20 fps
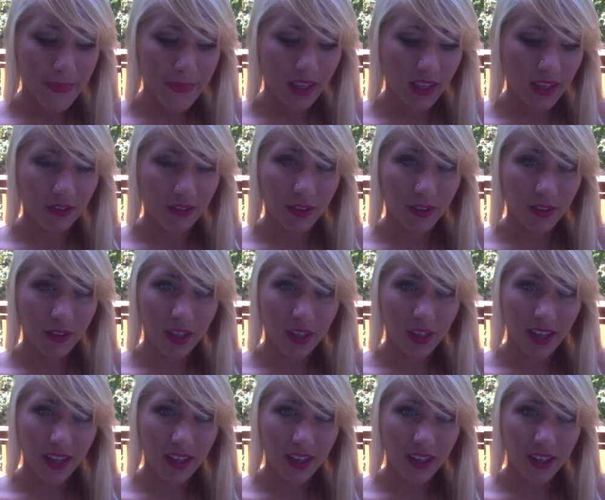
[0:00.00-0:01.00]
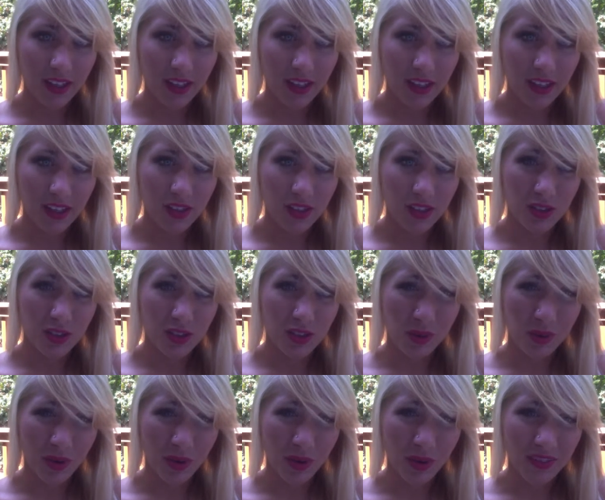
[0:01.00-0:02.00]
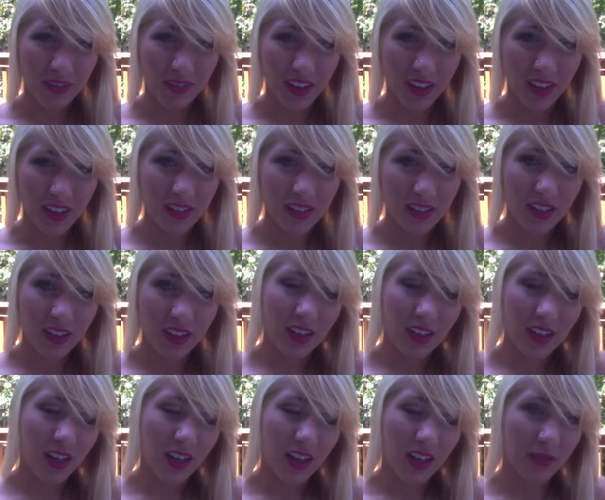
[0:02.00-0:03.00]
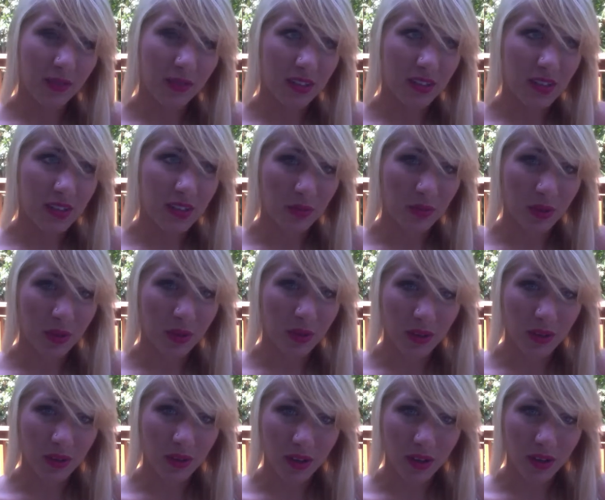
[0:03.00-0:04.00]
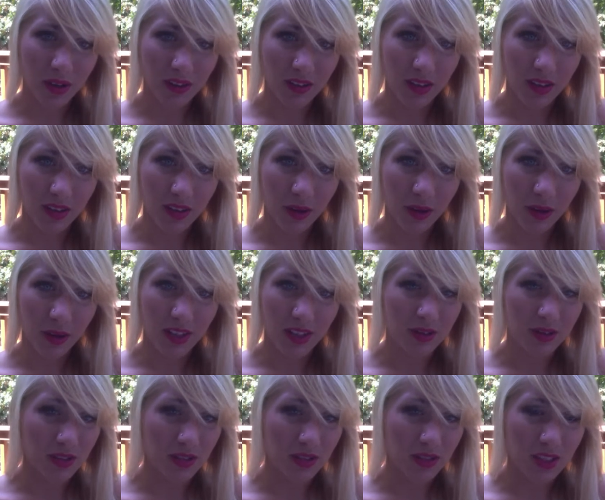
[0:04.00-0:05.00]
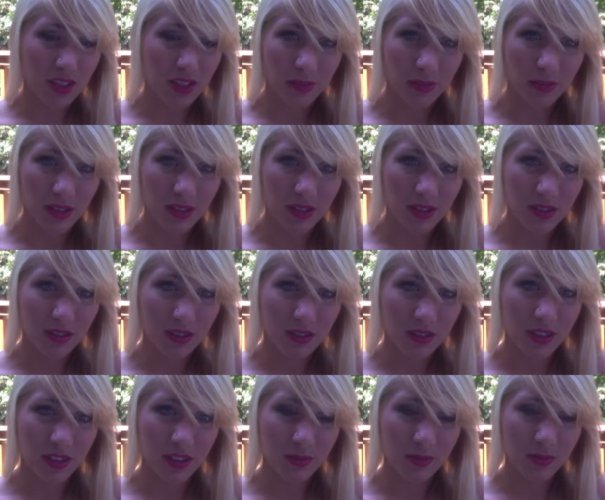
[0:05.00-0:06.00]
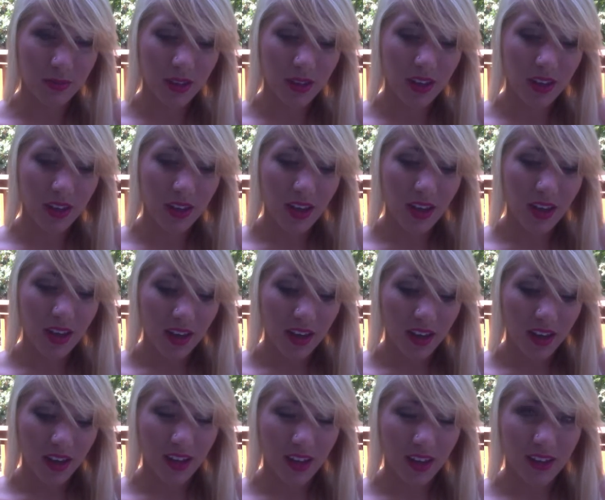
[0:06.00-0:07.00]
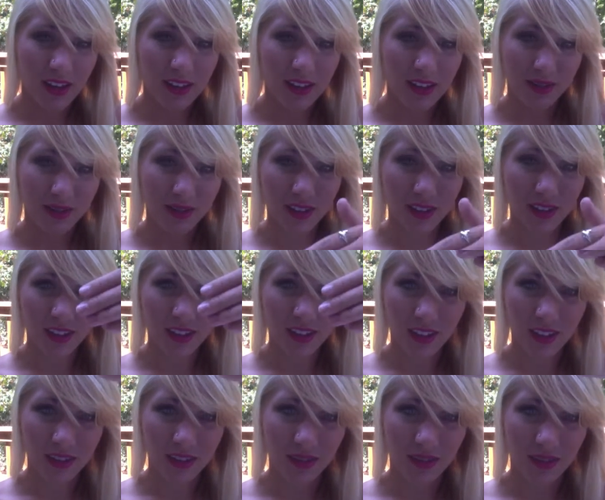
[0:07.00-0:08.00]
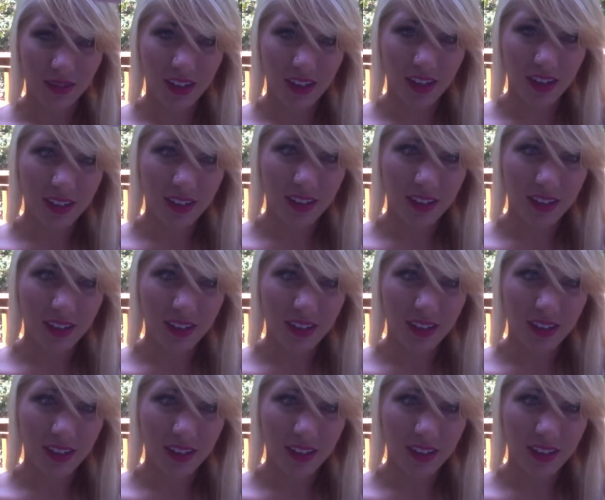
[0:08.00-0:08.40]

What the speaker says: if you would like to be part of this, I'm going to put an email at the bottom of this, or send me a message on Facebook. And if you'd like to get a ring,